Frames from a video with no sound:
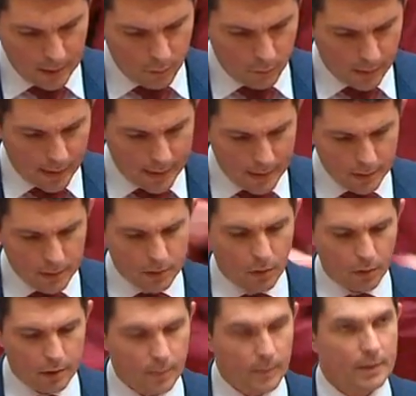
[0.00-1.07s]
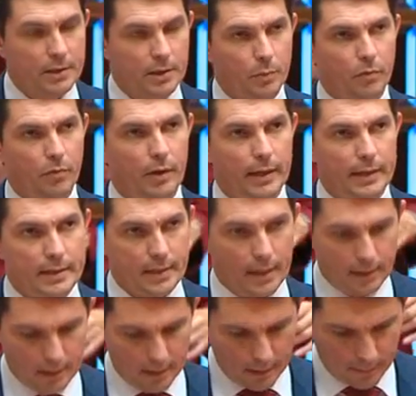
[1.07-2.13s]
relating to documents that were released
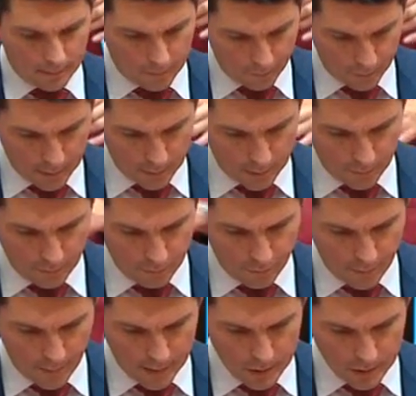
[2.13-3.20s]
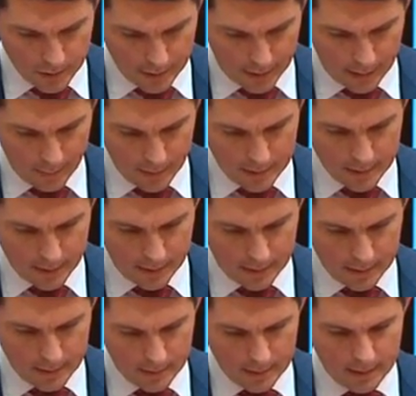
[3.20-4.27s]
under Freedom of Information to
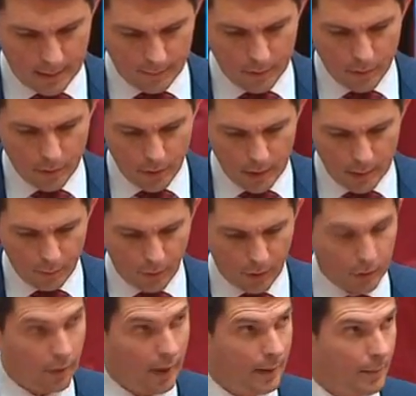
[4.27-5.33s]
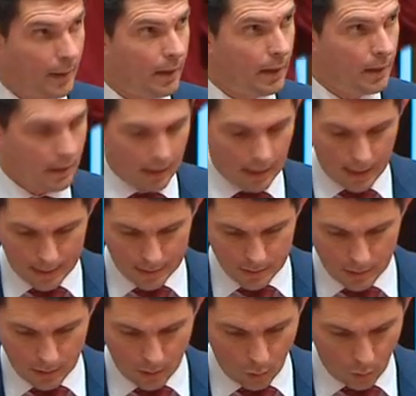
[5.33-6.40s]
ABC's 7:30 program last
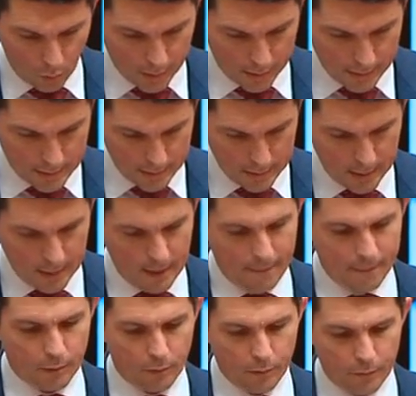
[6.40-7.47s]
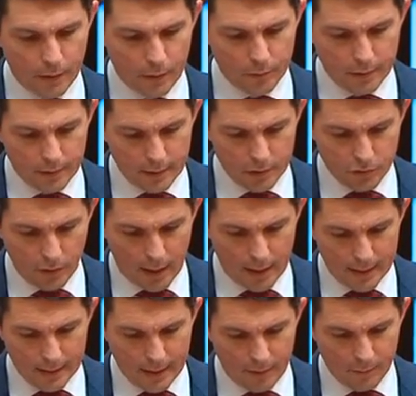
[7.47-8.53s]
August that revealed that the
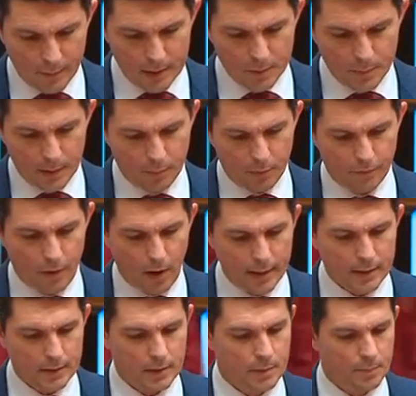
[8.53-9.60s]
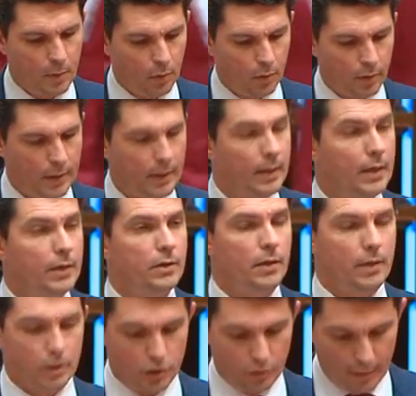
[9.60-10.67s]
Australian government has been providing support to the
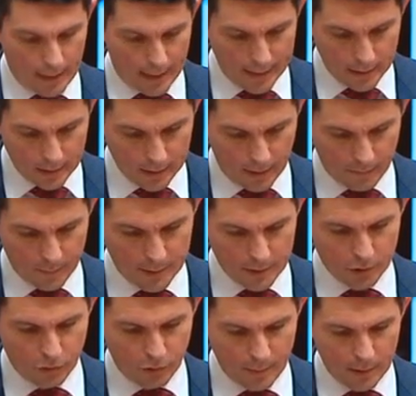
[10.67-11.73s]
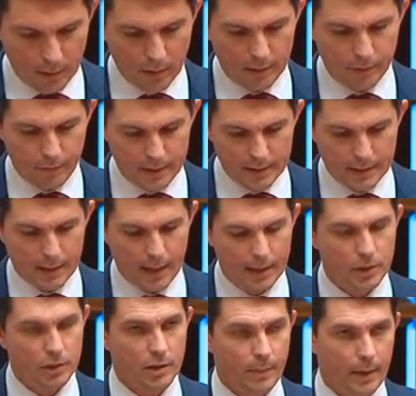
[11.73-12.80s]
Sri Lankan government's Criminal
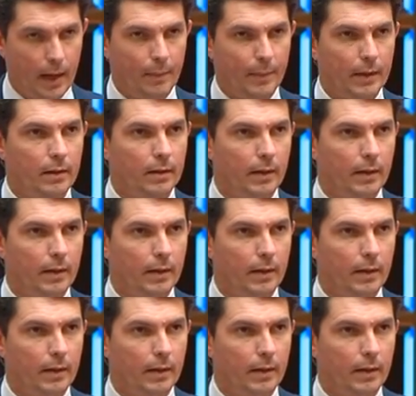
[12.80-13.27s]
Investigation Department,